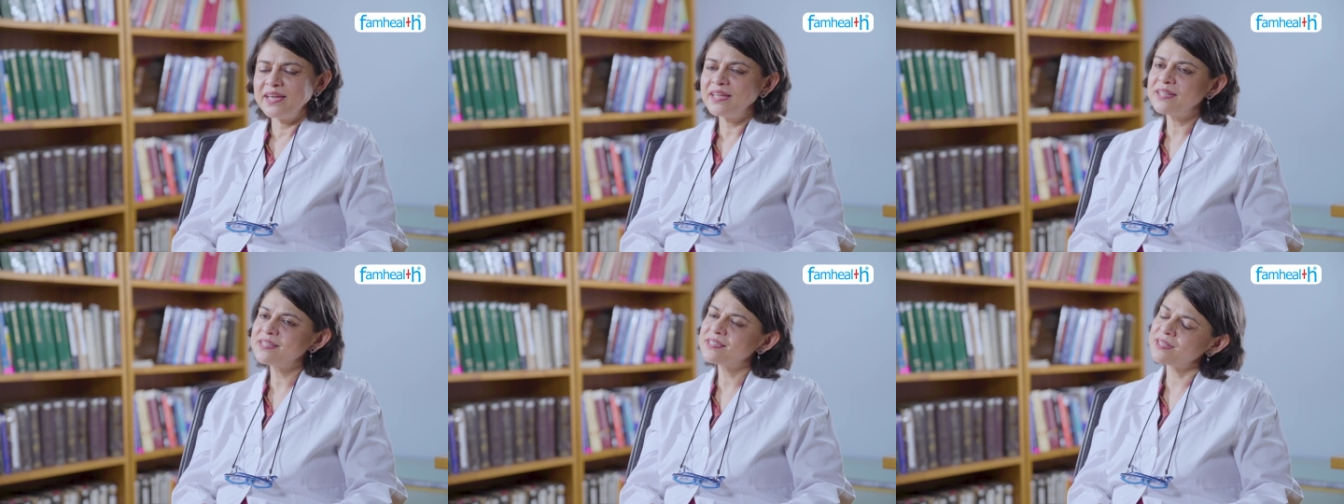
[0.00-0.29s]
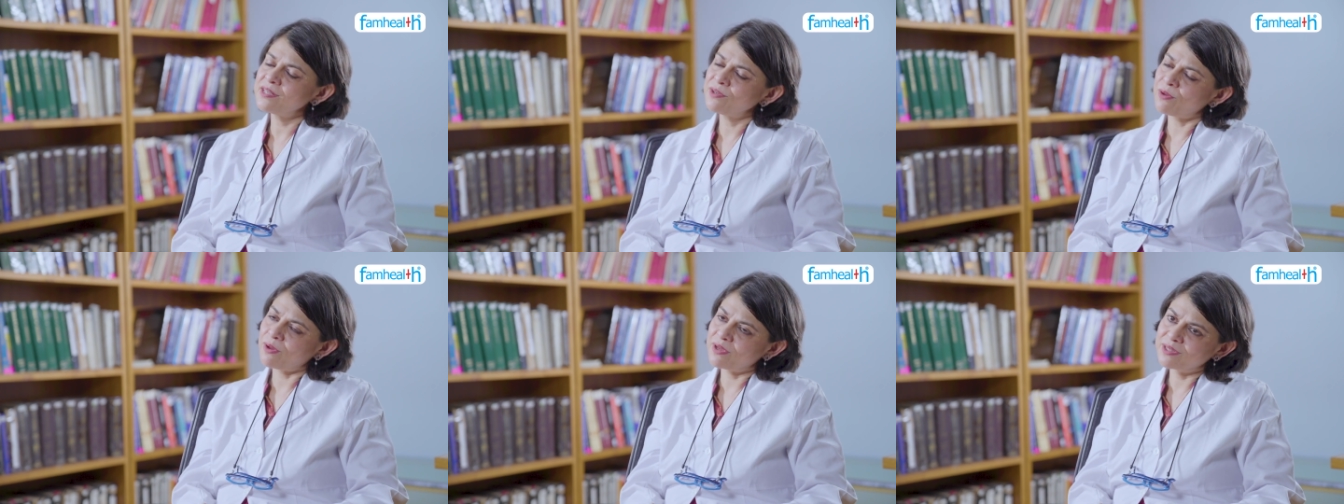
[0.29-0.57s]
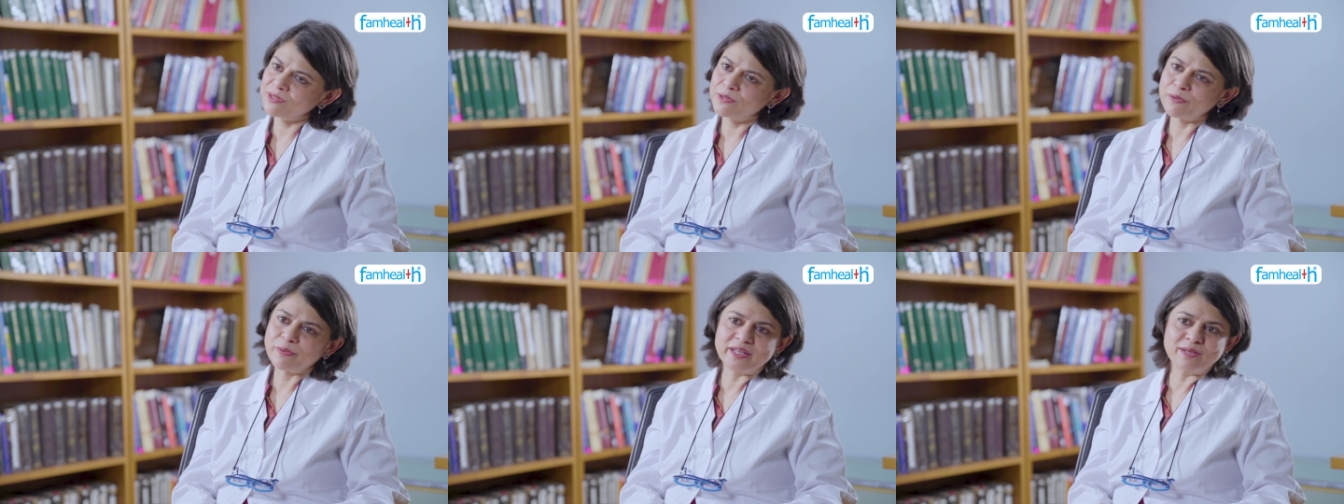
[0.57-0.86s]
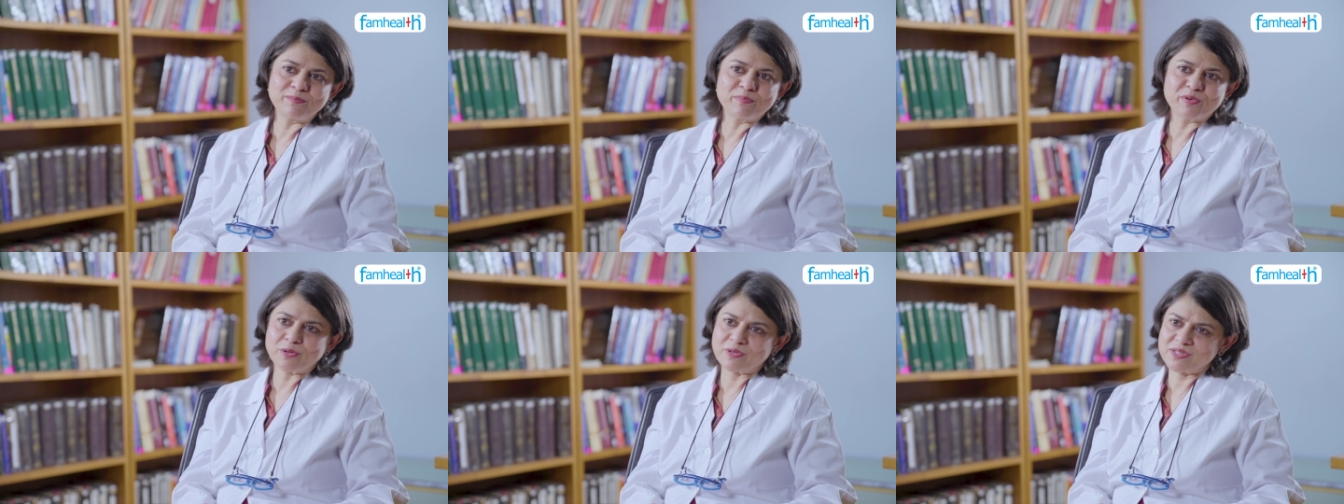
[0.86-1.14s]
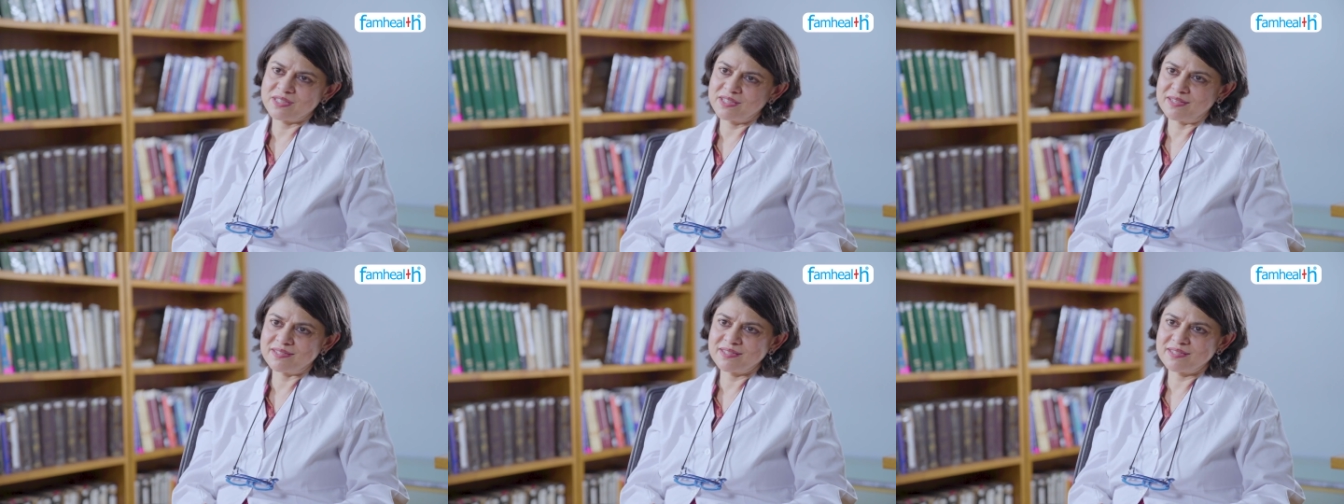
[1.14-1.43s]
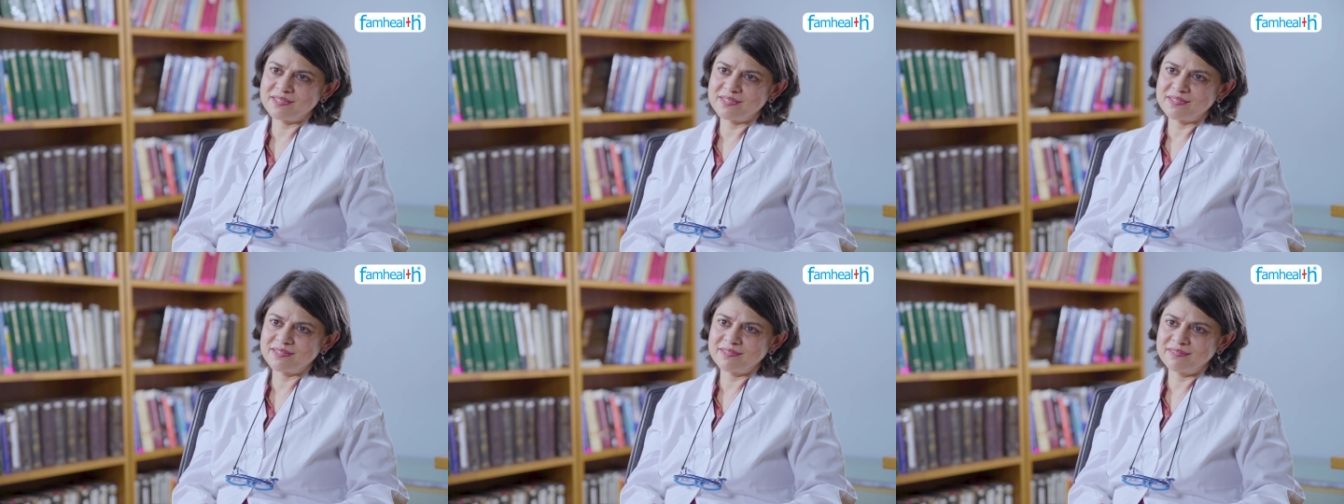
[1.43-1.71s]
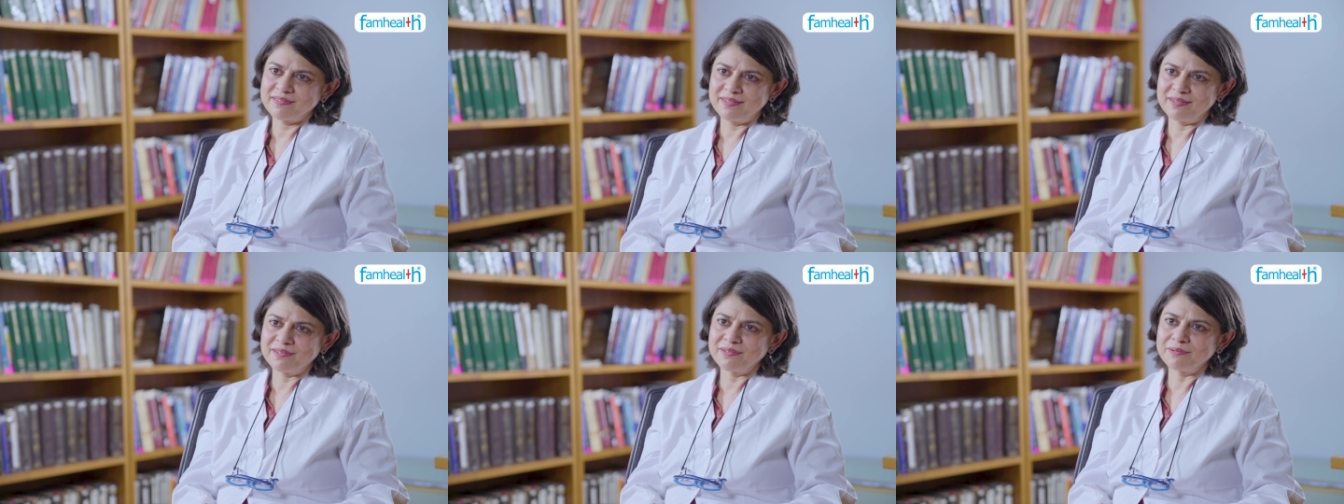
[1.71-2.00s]
It's an ongoing process,
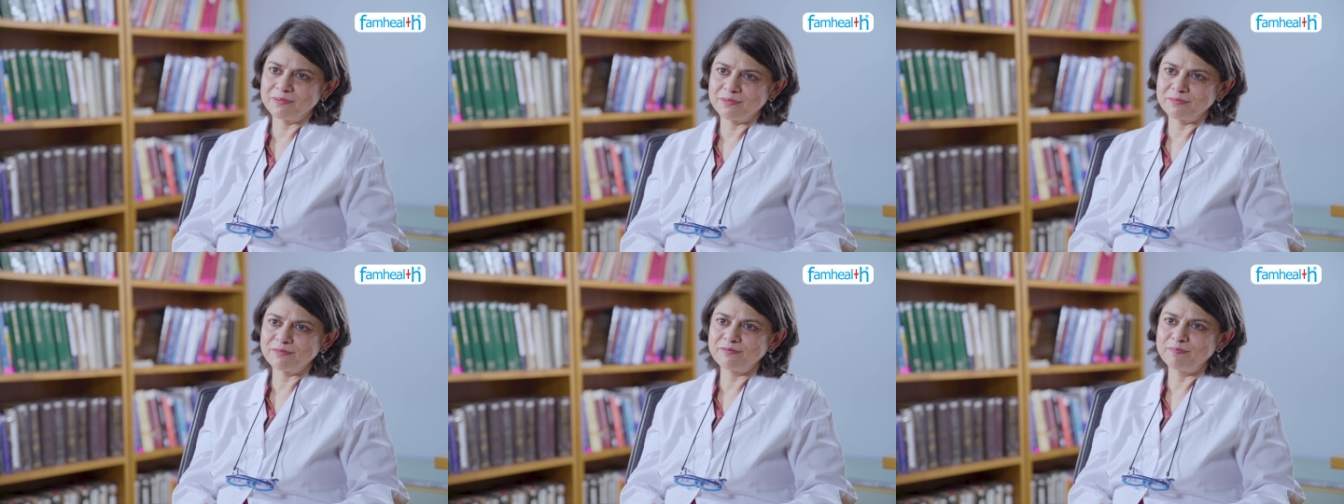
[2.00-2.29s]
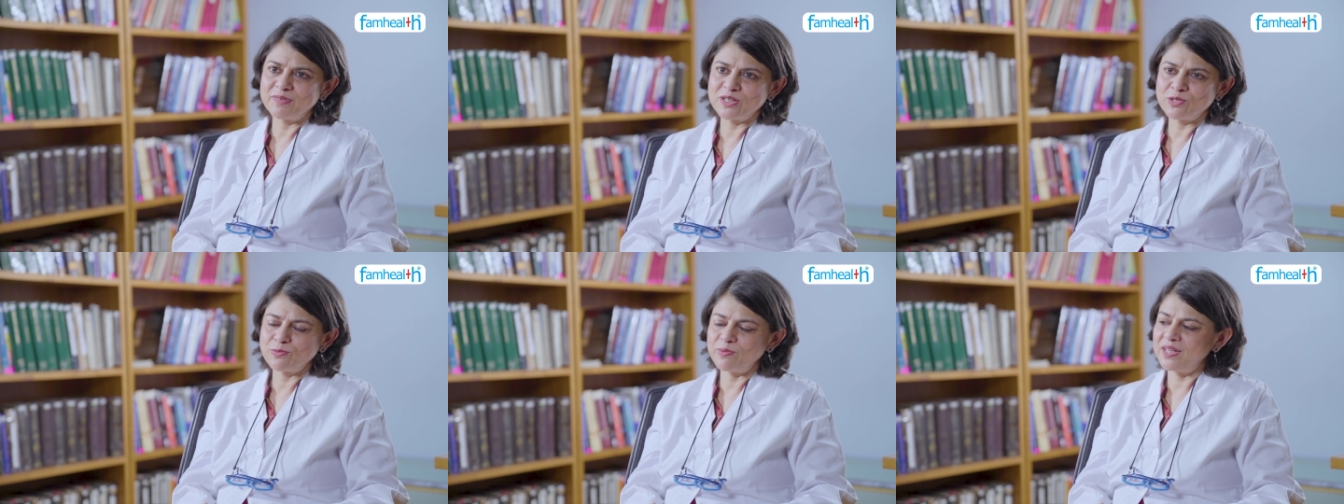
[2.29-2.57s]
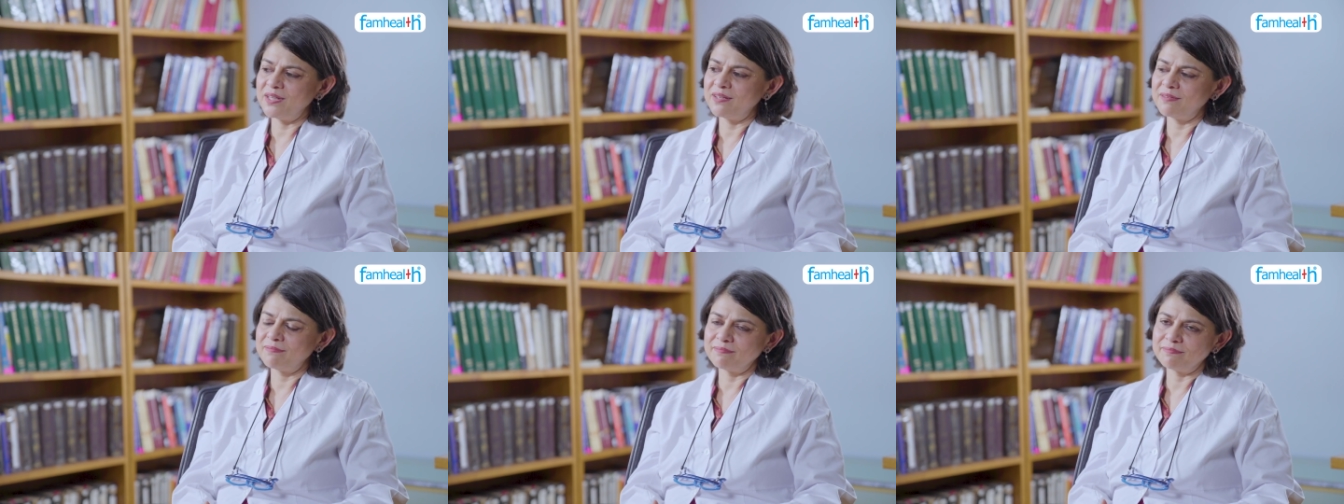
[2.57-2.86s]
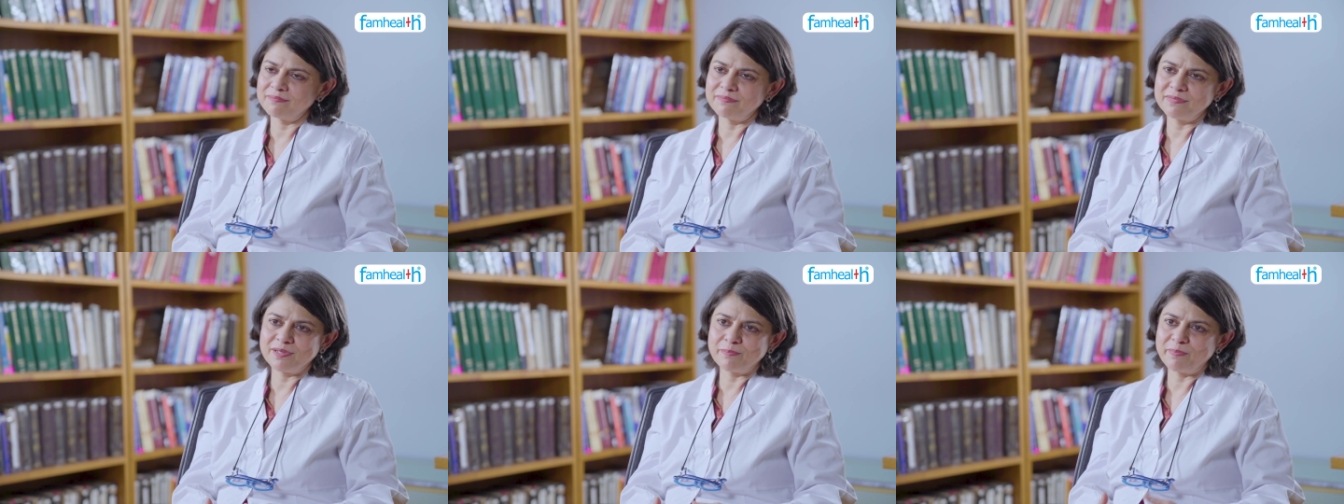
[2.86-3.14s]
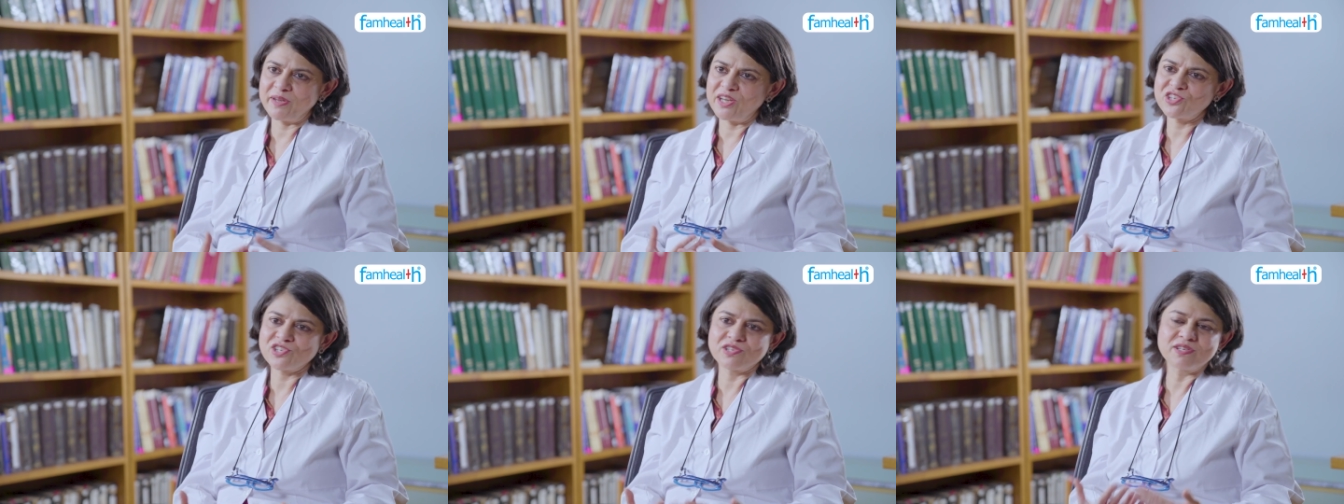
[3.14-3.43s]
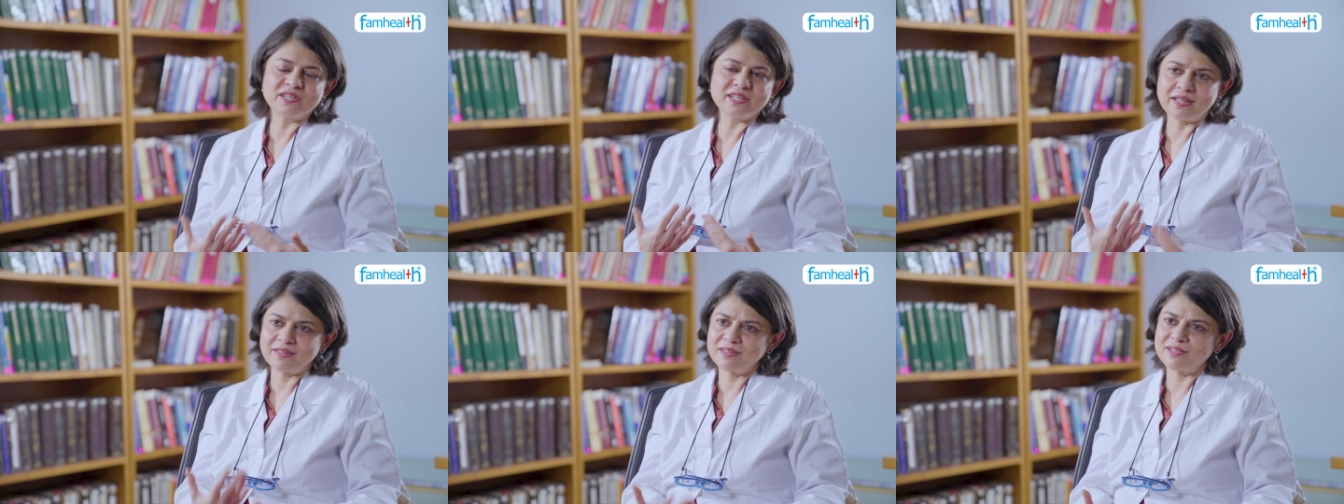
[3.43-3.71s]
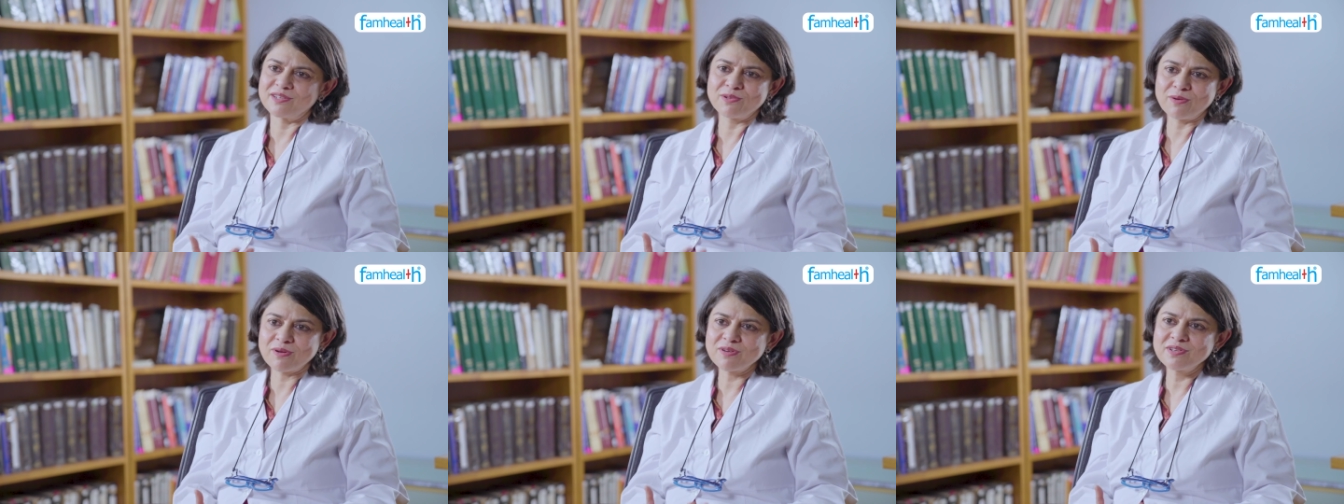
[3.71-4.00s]
you know, between the patient
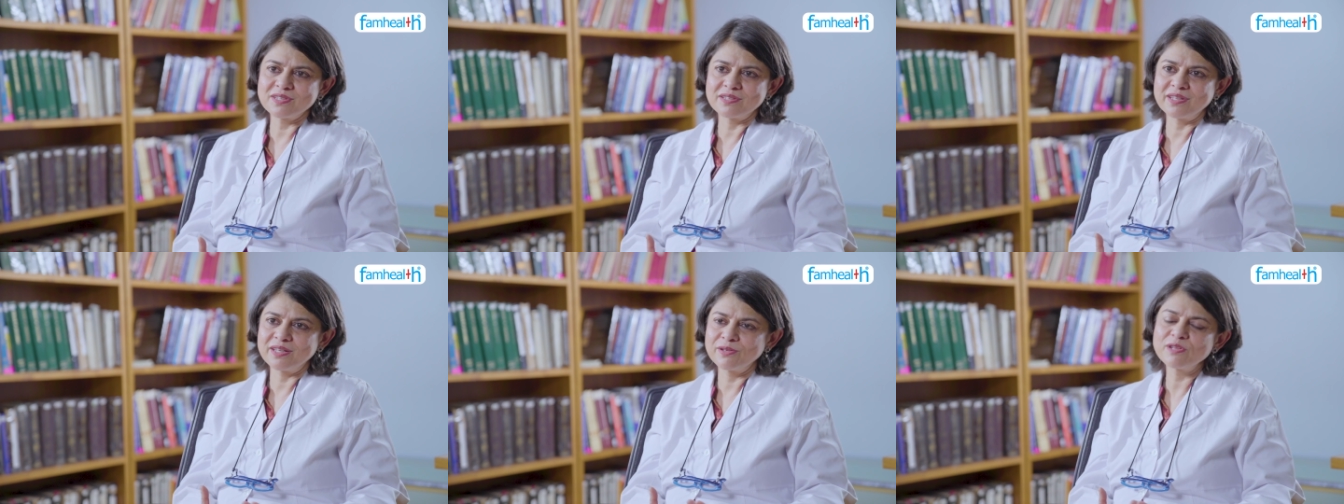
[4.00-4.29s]
and the doctor.